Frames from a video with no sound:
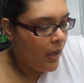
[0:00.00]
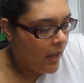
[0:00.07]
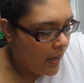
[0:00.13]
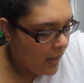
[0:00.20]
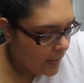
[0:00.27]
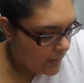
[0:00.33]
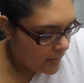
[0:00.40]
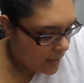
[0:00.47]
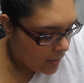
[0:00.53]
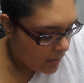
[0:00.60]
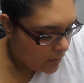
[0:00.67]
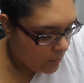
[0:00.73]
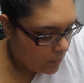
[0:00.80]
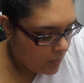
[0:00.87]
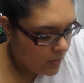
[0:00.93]
And the
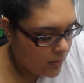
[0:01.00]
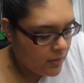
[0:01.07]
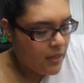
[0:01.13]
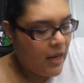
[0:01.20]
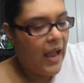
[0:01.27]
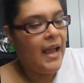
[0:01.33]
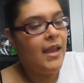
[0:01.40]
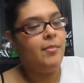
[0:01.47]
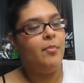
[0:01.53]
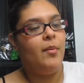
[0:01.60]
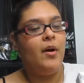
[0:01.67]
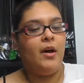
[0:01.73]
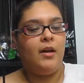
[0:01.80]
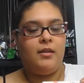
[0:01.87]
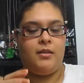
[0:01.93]
other ones, I
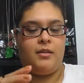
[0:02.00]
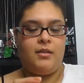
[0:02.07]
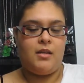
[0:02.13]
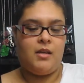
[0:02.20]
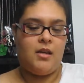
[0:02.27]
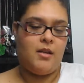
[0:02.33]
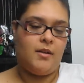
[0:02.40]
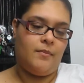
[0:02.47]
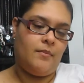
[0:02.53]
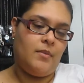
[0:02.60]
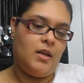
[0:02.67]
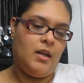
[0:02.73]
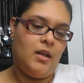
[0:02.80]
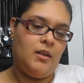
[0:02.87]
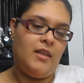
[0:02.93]
bought
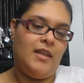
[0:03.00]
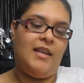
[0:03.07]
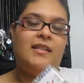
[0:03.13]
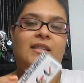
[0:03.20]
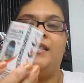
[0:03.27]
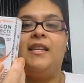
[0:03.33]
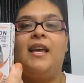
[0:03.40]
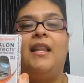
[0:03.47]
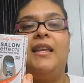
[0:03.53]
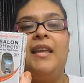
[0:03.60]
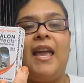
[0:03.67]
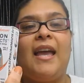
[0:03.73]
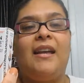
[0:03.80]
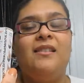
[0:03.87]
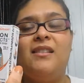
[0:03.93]
these Sally
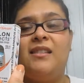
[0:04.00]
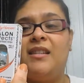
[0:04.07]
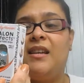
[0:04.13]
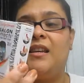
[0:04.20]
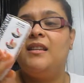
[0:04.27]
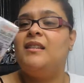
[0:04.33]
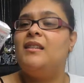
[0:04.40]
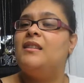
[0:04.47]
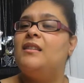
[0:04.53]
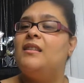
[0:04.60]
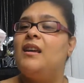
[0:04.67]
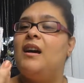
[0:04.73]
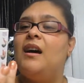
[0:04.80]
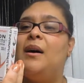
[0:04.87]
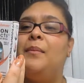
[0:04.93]

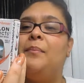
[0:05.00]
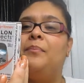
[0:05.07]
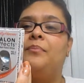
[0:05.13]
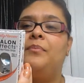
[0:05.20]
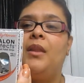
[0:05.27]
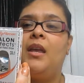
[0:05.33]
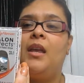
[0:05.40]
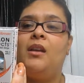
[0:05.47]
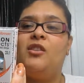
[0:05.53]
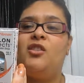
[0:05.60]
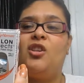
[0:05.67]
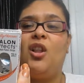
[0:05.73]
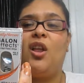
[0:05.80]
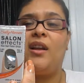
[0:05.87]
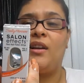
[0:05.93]
Hansen
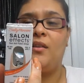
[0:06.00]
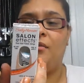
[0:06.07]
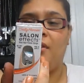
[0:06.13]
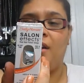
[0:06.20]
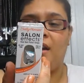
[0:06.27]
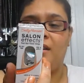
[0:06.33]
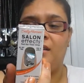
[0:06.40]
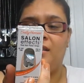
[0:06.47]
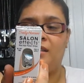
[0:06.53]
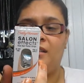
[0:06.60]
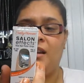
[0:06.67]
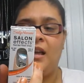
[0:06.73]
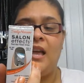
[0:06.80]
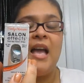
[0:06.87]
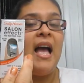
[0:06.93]
Salon Effects.
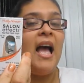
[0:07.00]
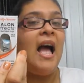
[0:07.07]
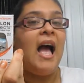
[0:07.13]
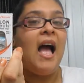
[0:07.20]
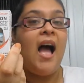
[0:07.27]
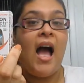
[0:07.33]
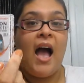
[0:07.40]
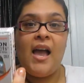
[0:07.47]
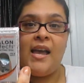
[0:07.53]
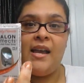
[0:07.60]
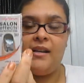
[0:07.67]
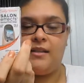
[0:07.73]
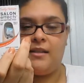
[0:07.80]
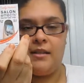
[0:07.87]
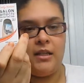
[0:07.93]

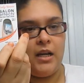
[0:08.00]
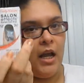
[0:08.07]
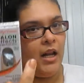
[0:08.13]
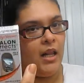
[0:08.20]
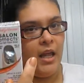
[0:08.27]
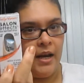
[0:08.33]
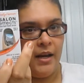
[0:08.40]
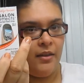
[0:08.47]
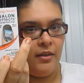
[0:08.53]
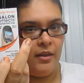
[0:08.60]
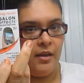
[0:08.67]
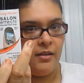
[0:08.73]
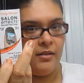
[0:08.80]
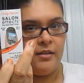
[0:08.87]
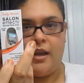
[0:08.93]
I did not like
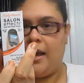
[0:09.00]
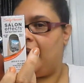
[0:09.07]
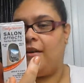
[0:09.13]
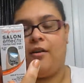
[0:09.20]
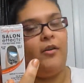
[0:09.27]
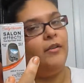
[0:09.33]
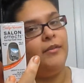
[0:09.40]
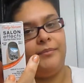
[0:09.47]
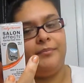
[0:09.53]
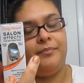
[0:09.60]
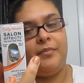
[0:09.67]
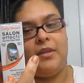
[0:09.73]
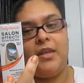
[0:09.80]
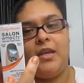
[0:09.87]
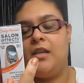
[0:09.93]
these at all.
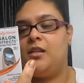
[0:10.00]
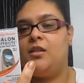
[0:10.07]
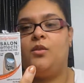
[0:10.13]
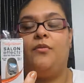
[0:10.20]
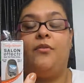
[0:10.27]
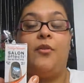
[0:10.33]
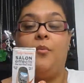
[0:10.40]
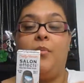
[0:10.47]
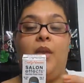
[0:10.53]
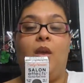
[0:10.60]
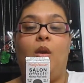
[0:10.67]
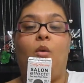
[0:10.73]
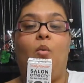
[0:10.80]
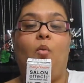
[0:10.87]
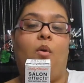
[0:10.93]
This for
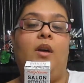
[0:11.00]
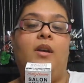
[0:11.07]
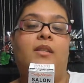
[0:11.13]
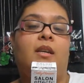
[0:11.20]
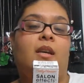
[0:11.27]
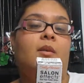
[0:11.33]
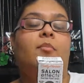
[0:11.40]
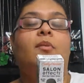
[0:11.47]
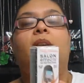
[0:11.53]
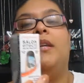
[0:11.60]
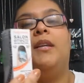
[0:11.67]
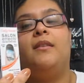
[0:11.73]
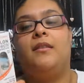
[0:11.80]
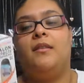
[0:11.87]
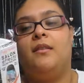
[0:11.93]
me was a
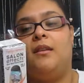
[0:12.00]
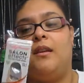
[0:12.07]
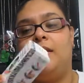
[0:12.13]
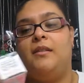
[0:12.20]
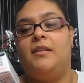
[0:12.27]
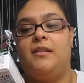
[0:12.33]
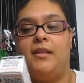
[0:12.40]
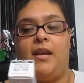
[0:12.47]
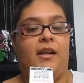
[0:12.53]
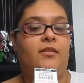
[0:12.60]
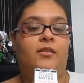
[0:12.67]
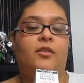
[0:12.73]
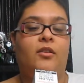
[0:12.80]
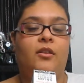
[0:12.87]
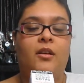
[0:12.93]
complete
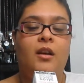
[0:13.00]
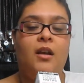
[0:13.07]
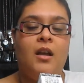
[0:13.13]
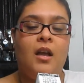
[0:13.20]
disaster.